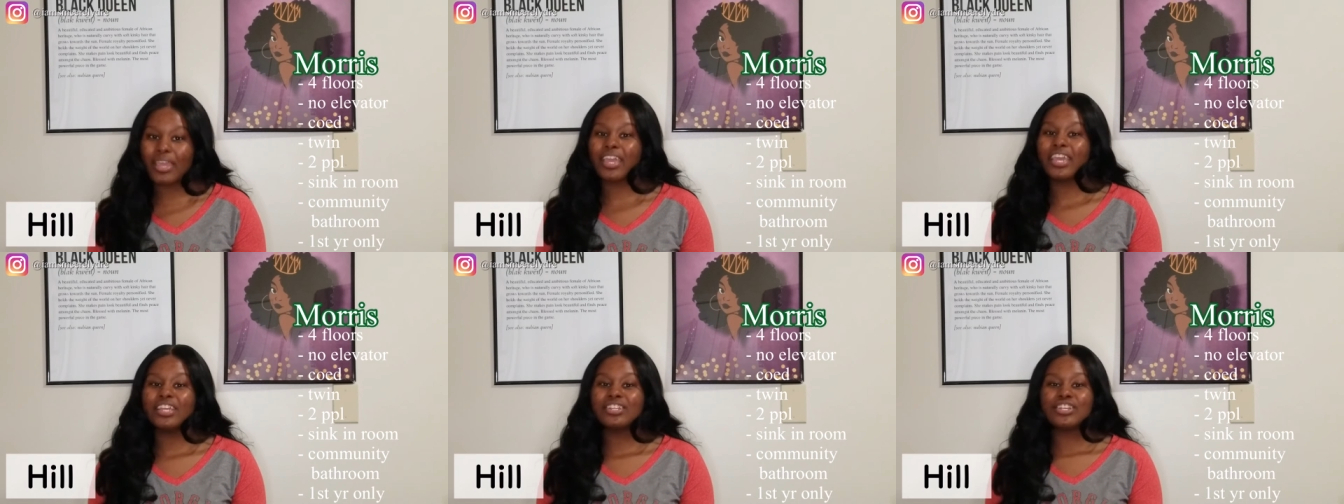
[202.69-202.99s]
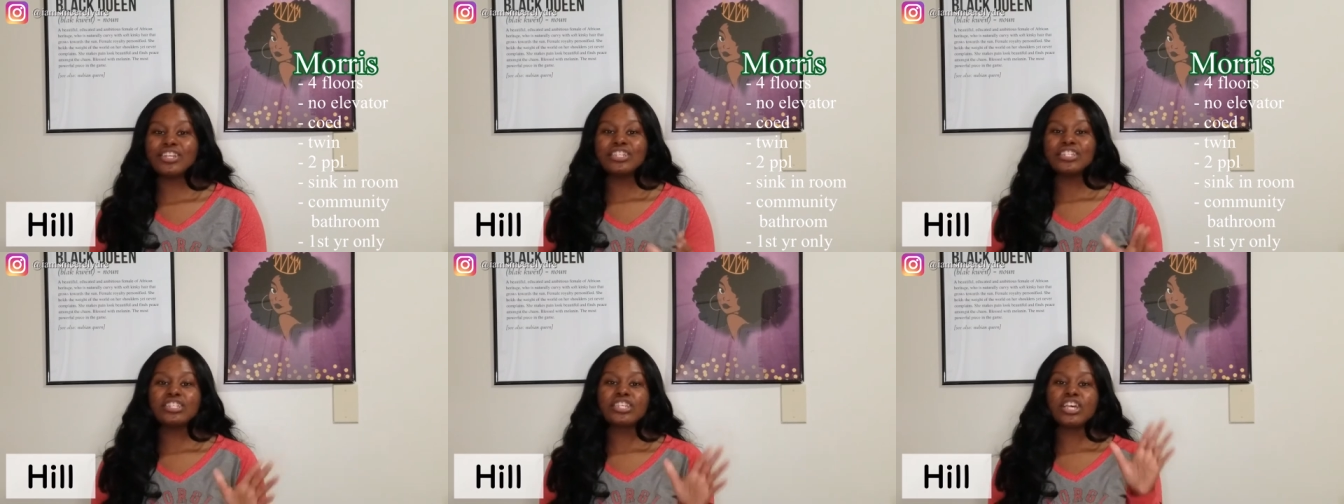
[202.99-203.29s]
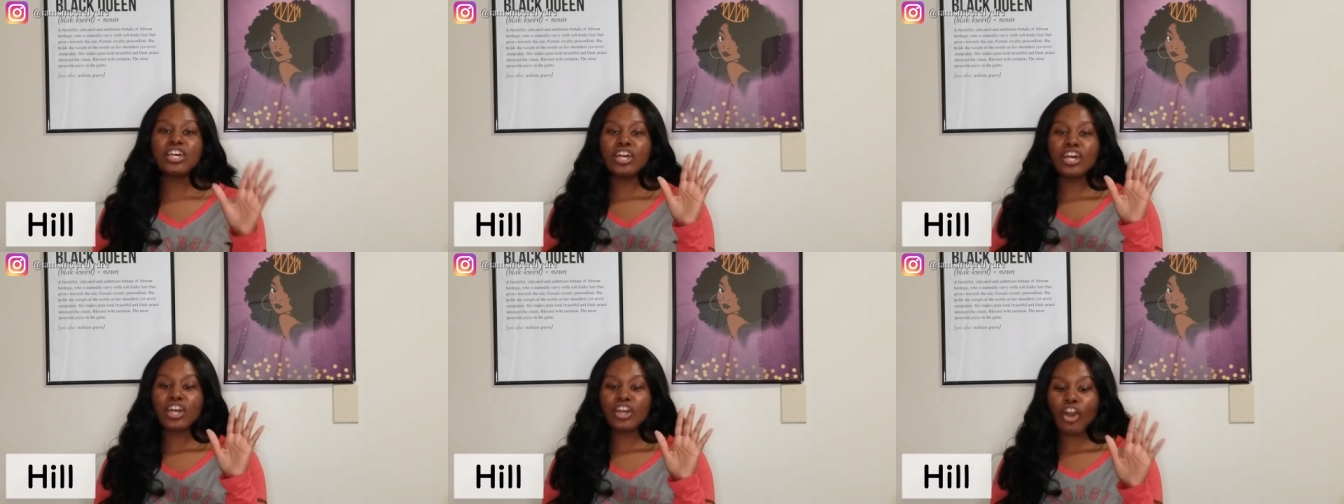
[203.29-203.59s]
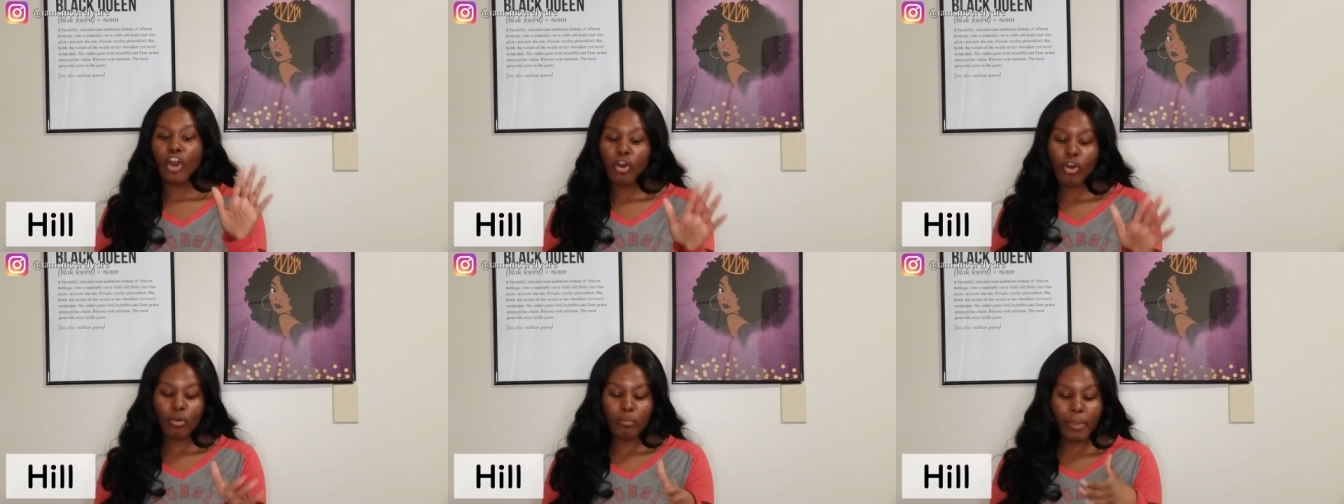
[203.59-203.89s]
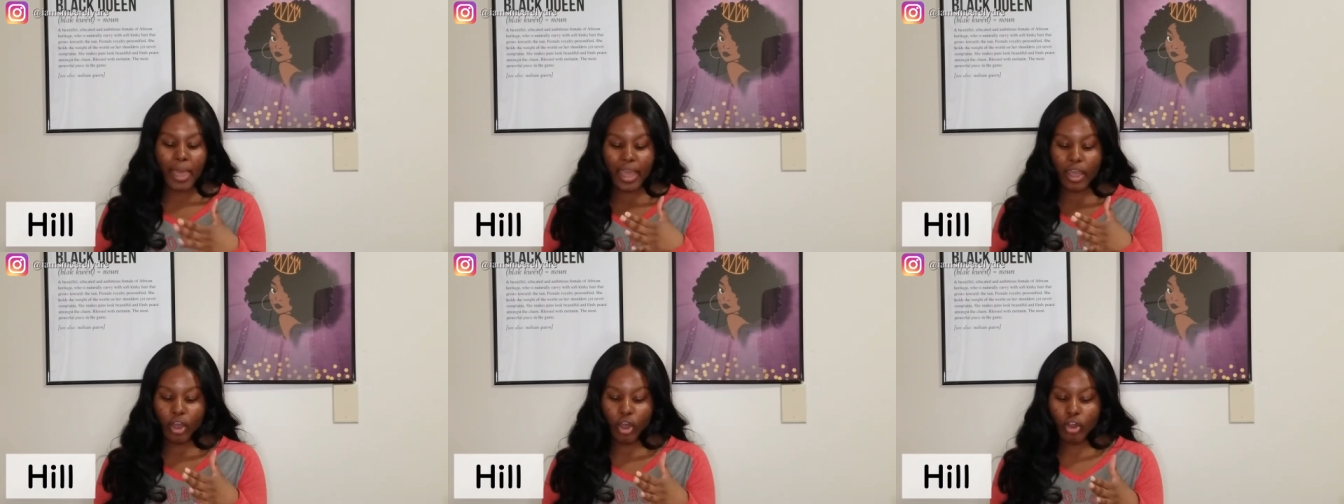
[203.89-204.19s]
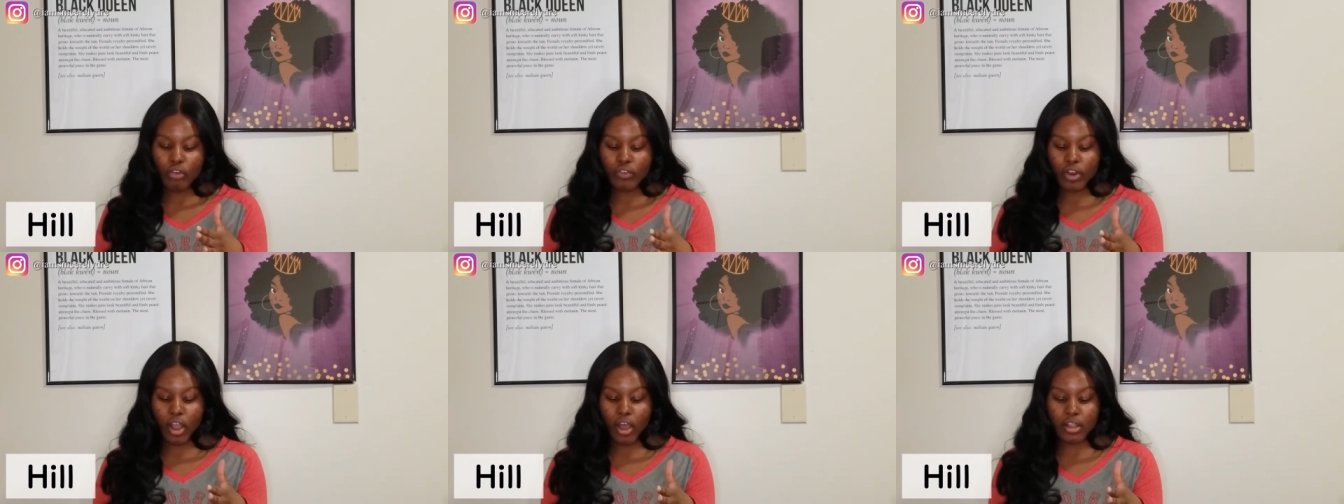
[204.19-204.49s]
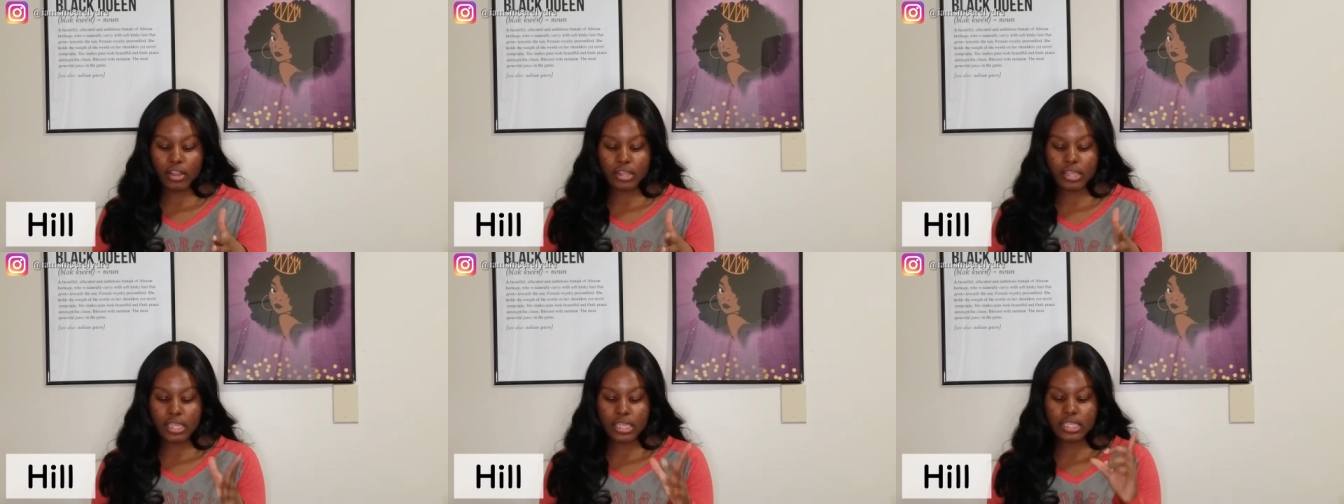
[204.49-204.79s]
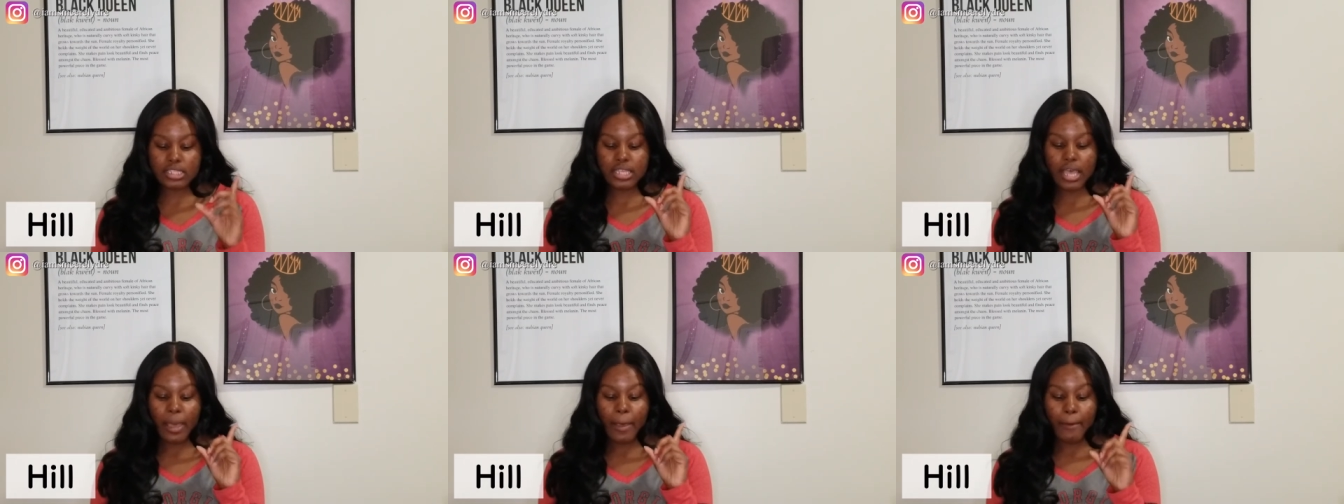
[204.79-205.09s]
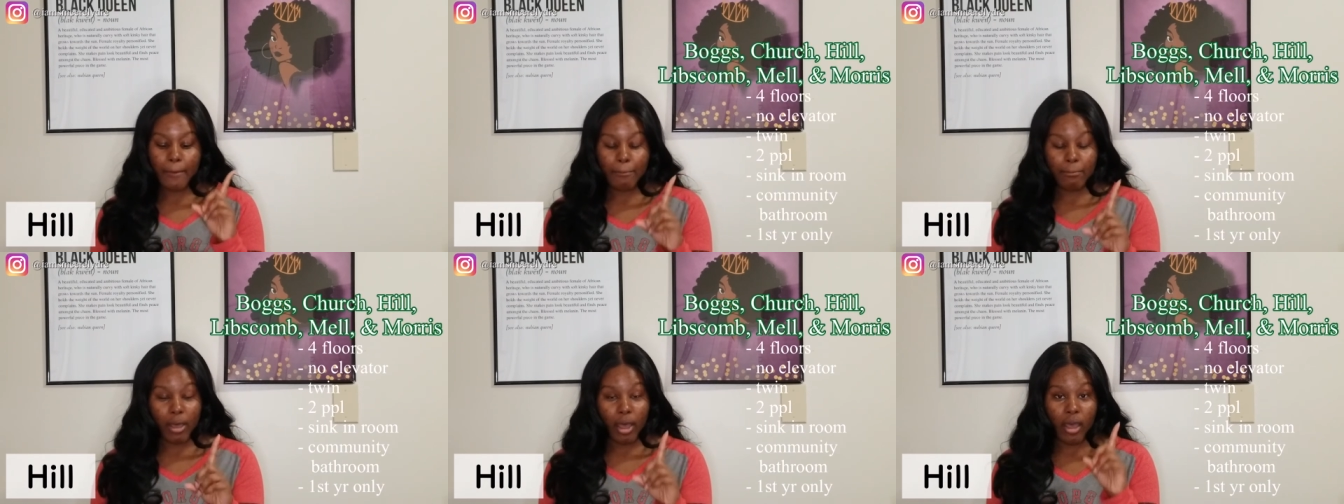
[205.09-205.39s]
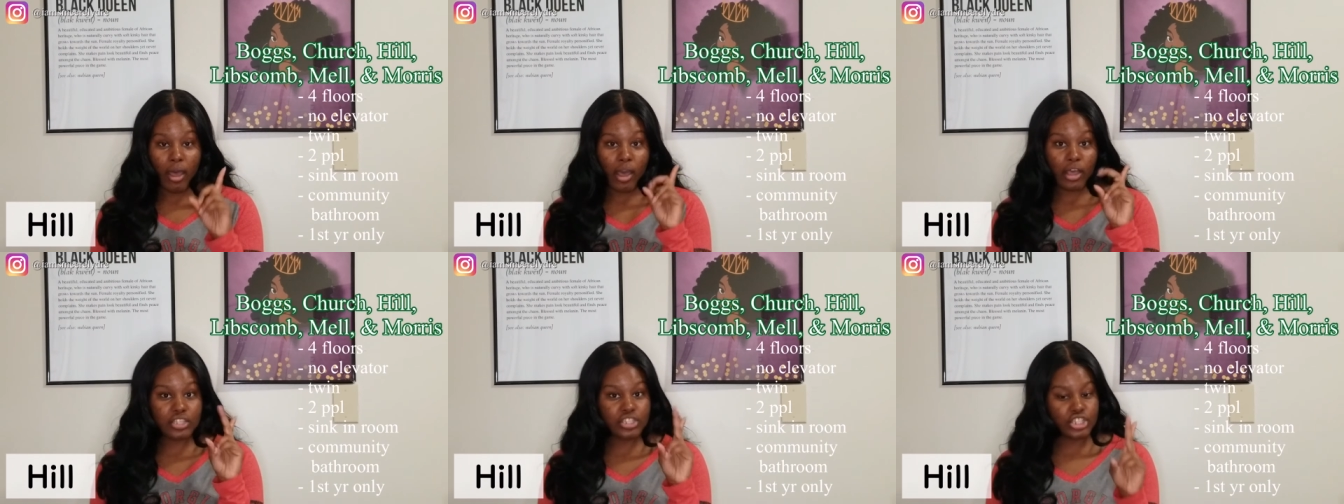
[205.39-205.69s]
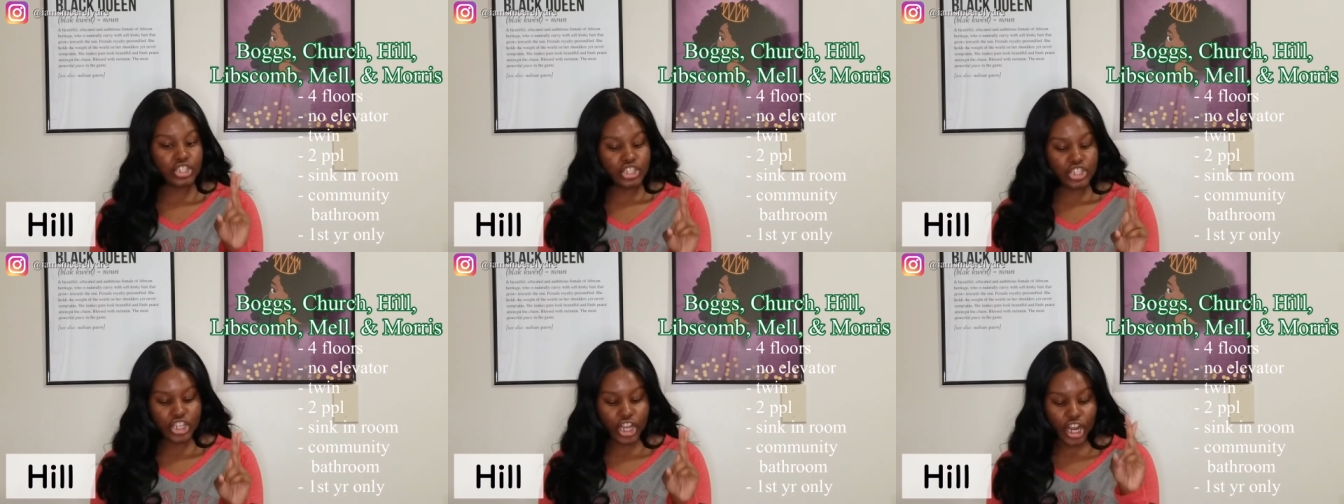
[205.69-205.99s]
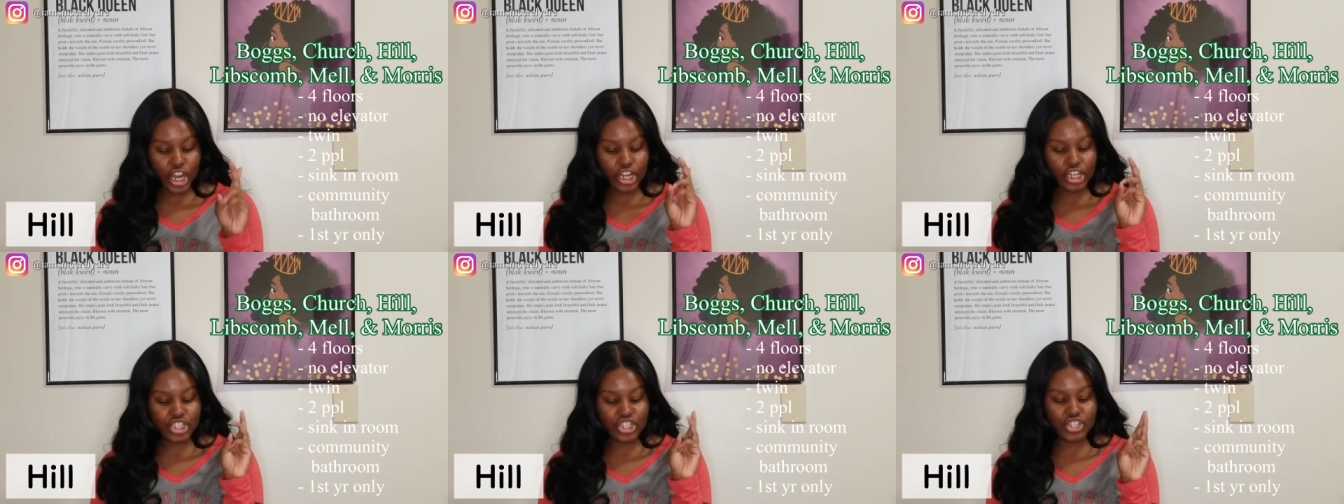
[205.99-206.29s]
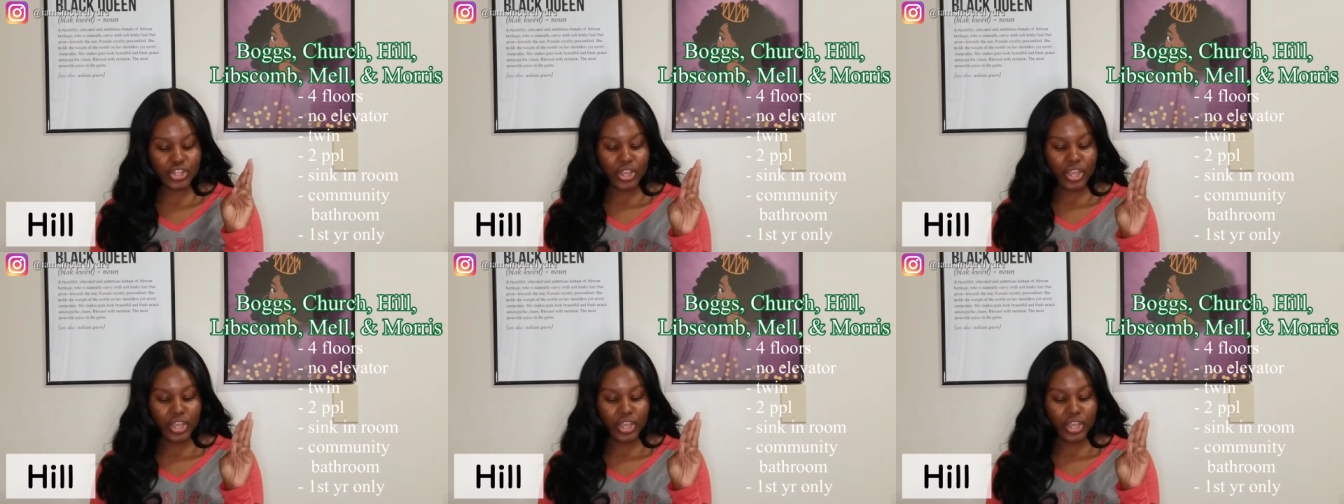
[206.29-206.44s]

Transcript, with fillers: And just to go back over all of these, Boggs, Church,